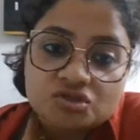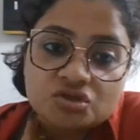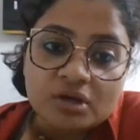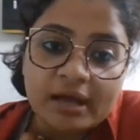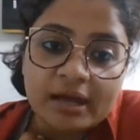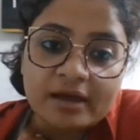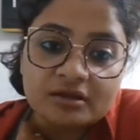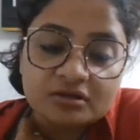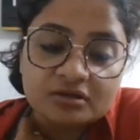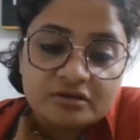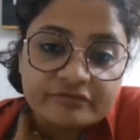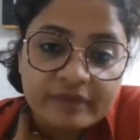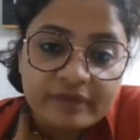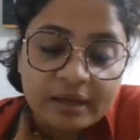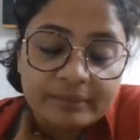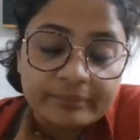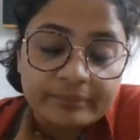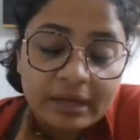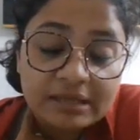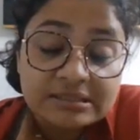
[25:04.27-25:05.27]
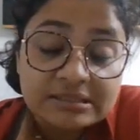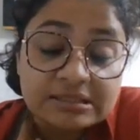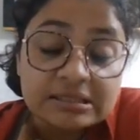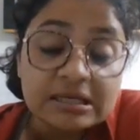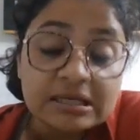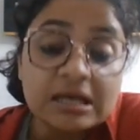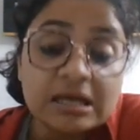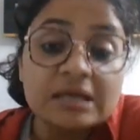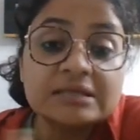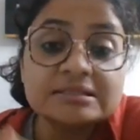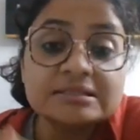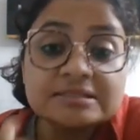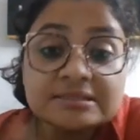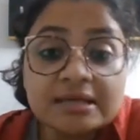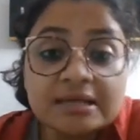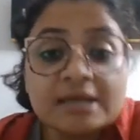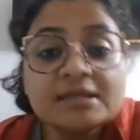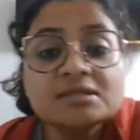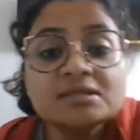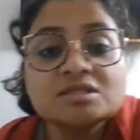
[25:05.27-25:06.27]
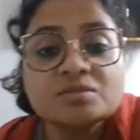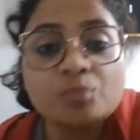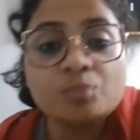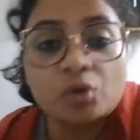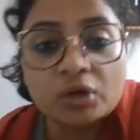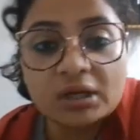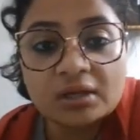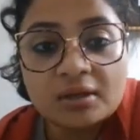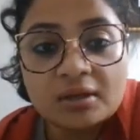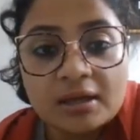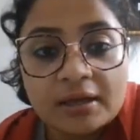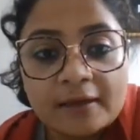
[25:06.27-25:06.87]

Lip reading: or other bacteria inside its body,